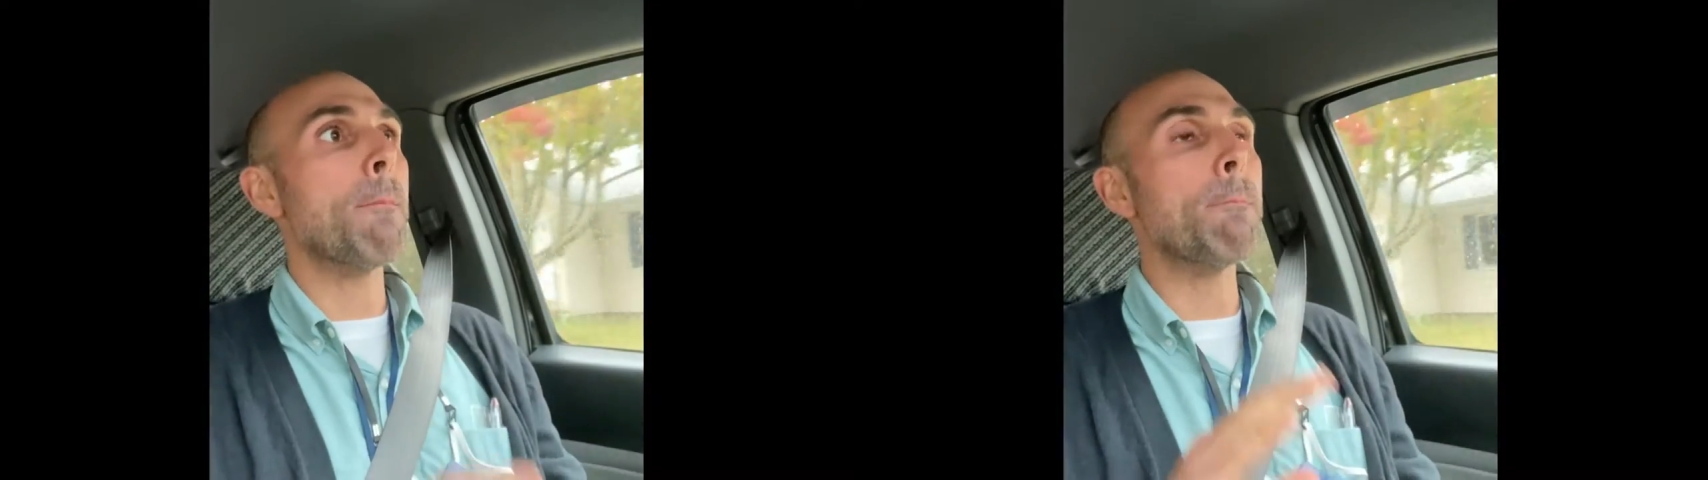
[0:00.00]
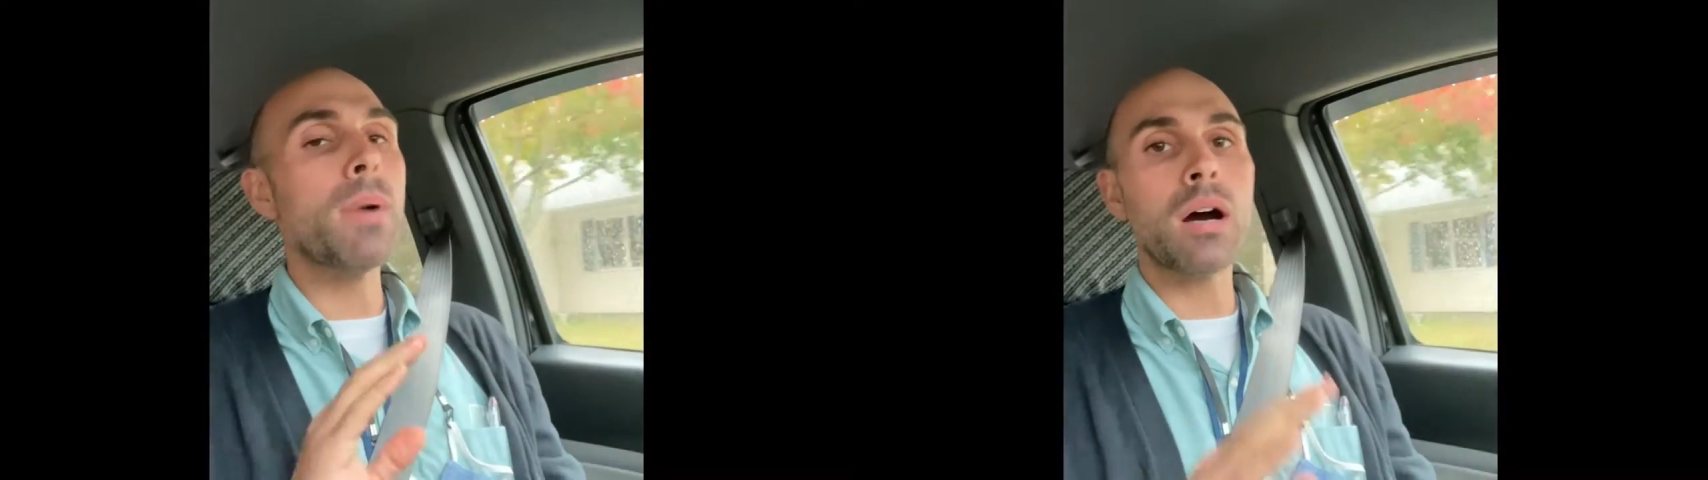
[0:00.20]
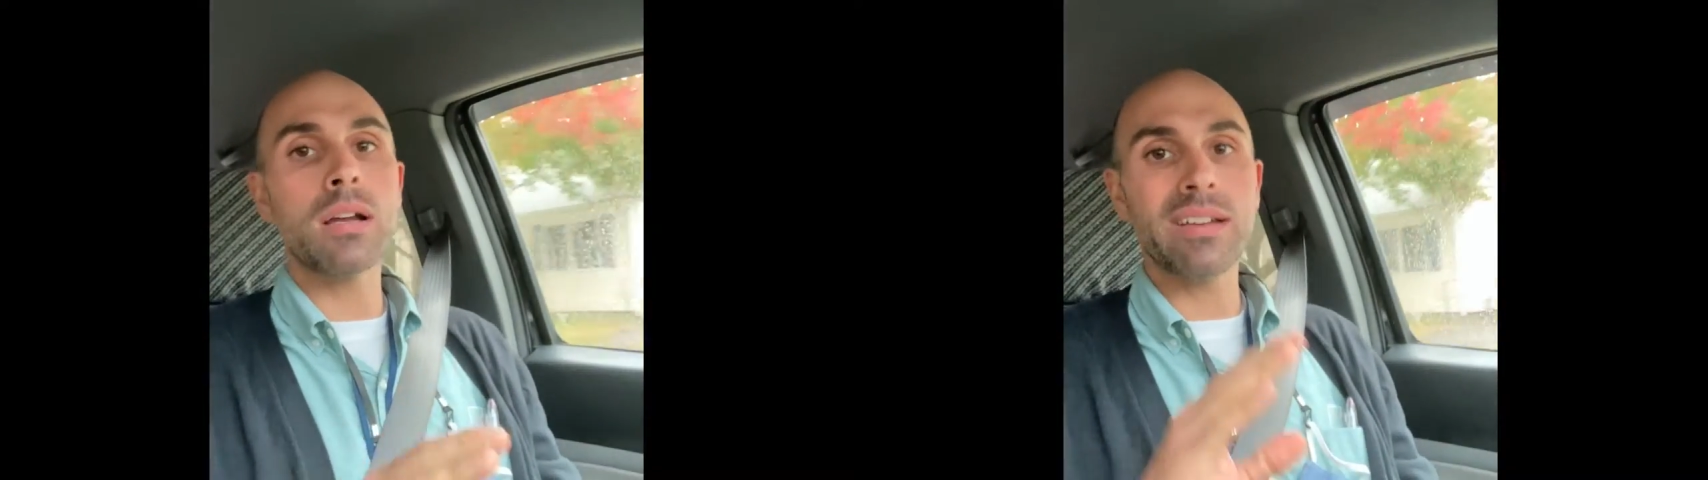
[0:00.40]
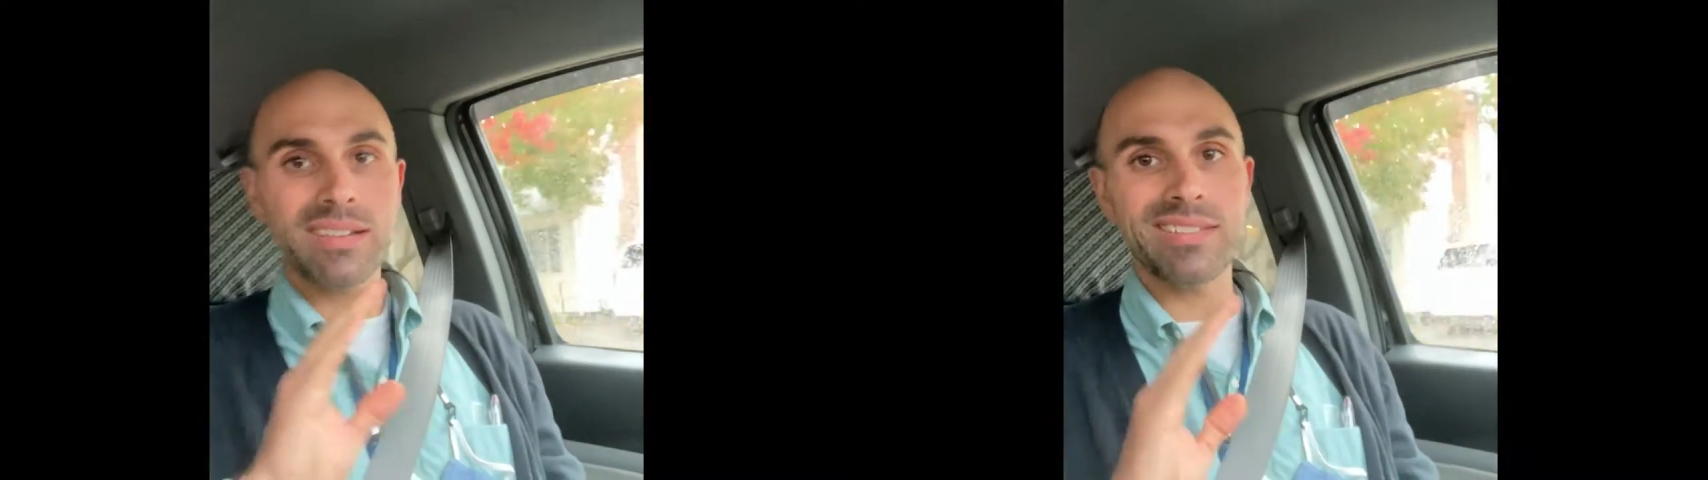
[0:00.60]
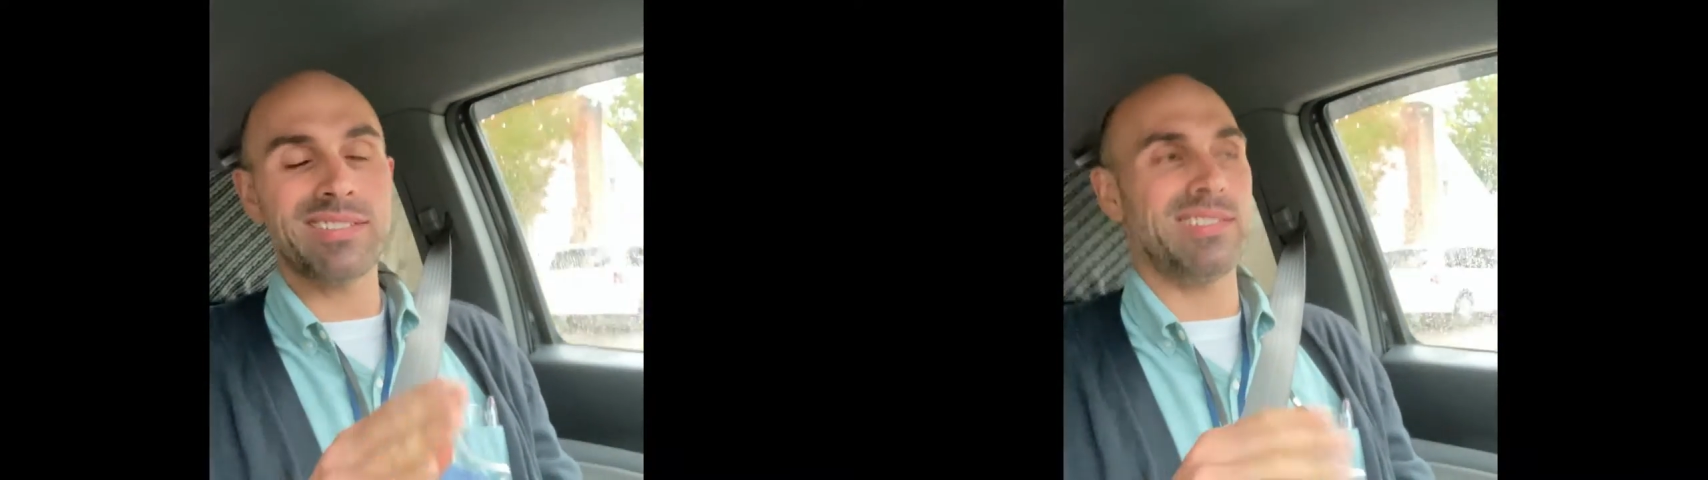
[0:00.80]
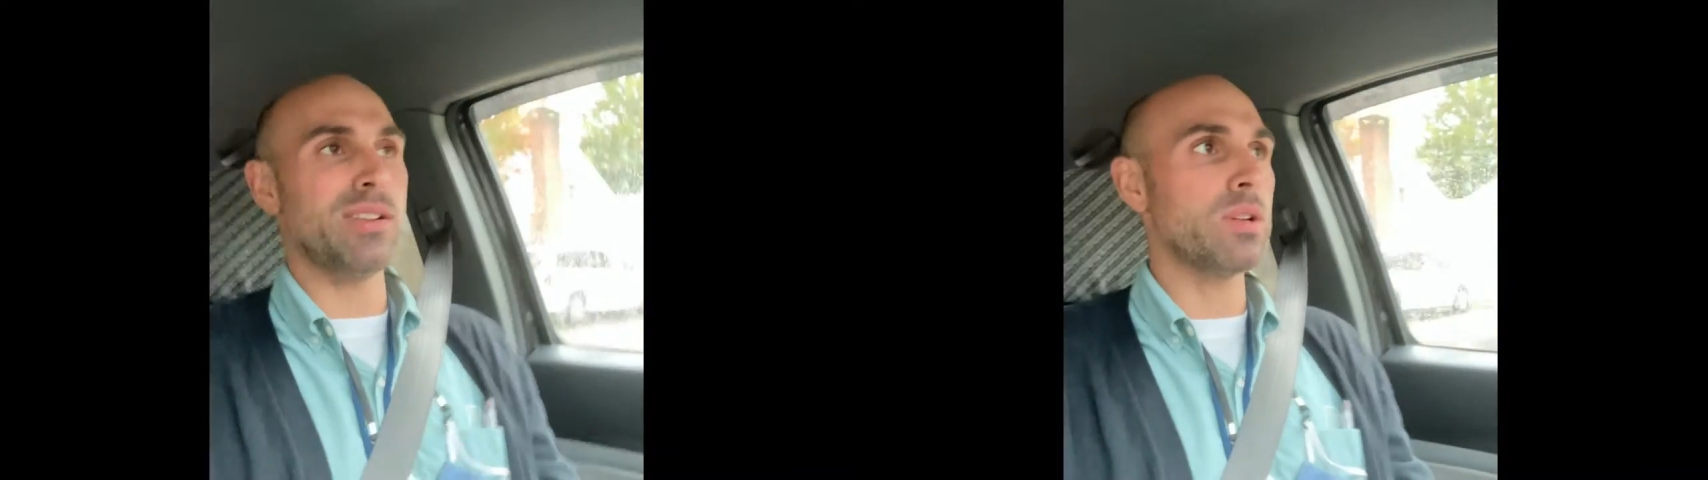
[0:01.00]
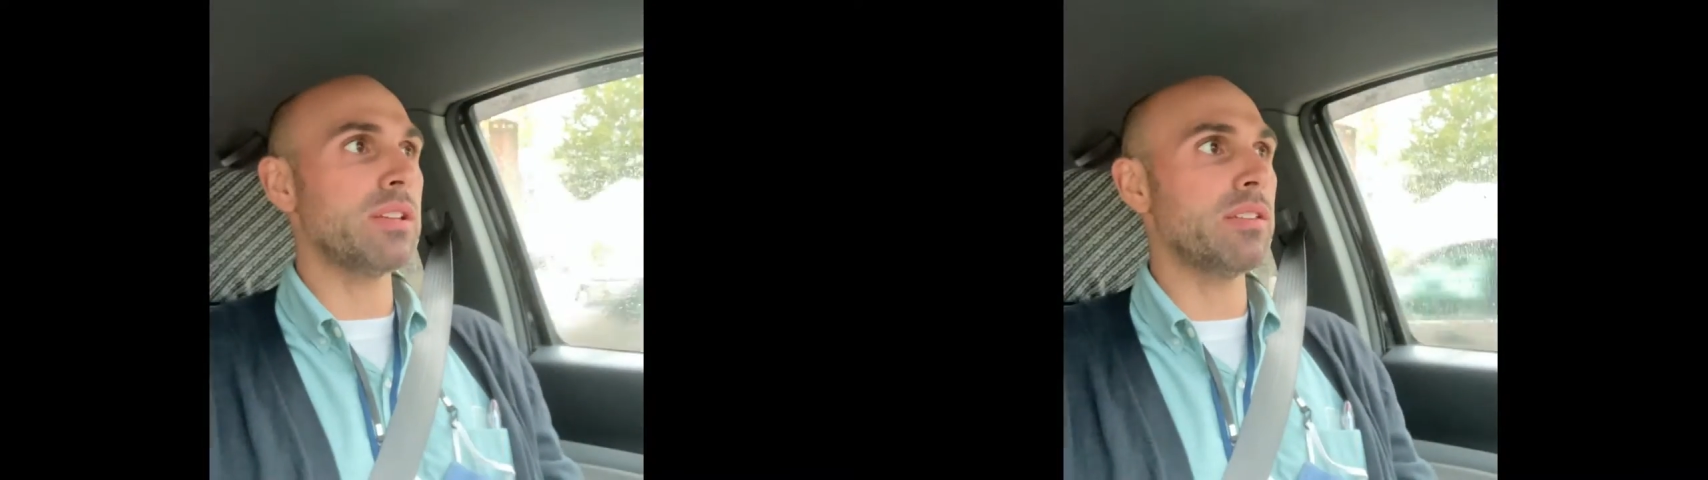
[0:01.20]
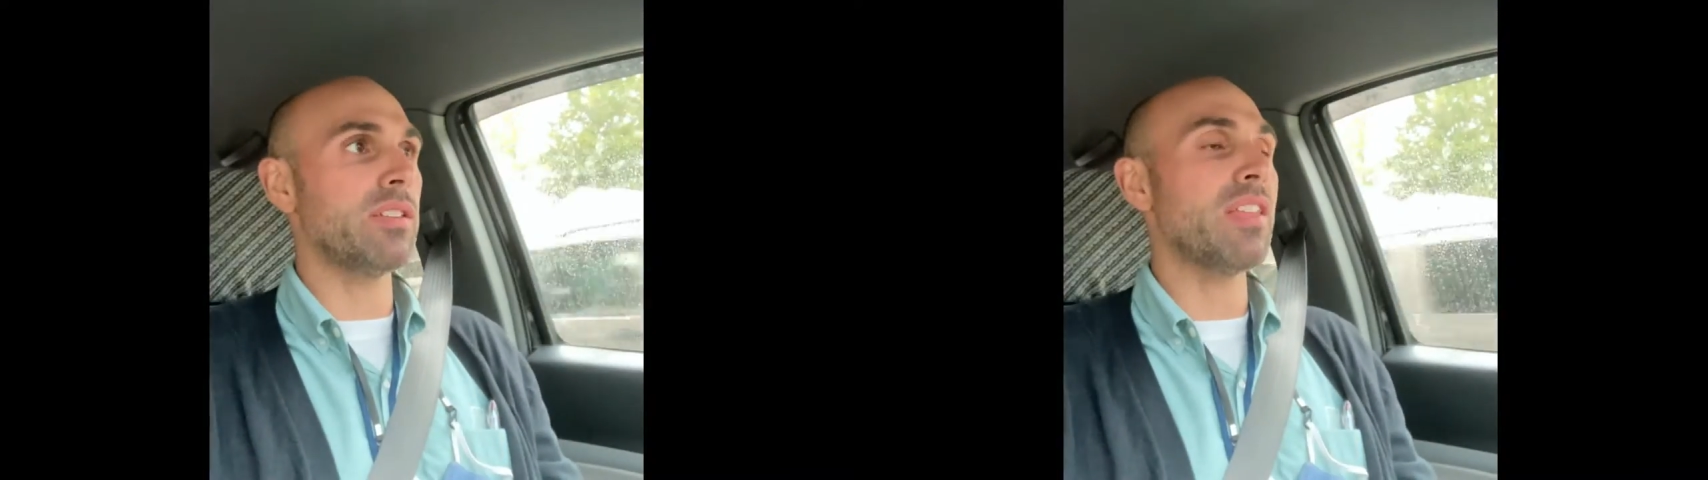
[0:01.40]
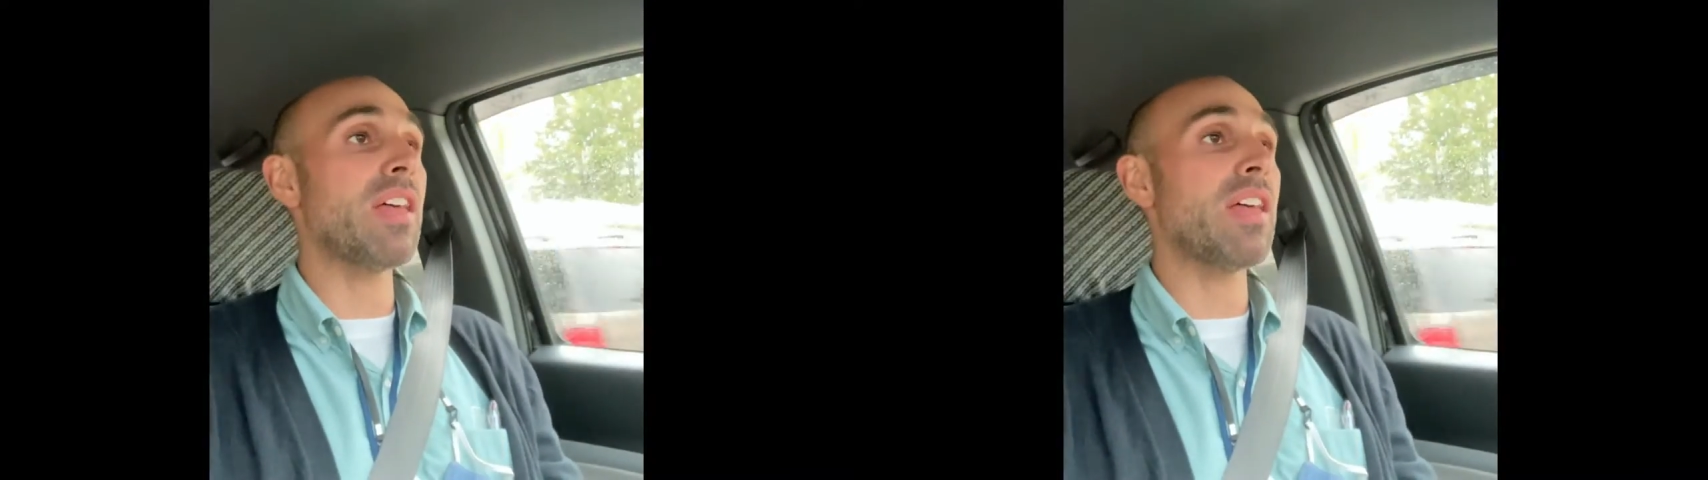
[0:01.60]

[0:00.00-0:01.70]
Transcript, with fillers: mug series.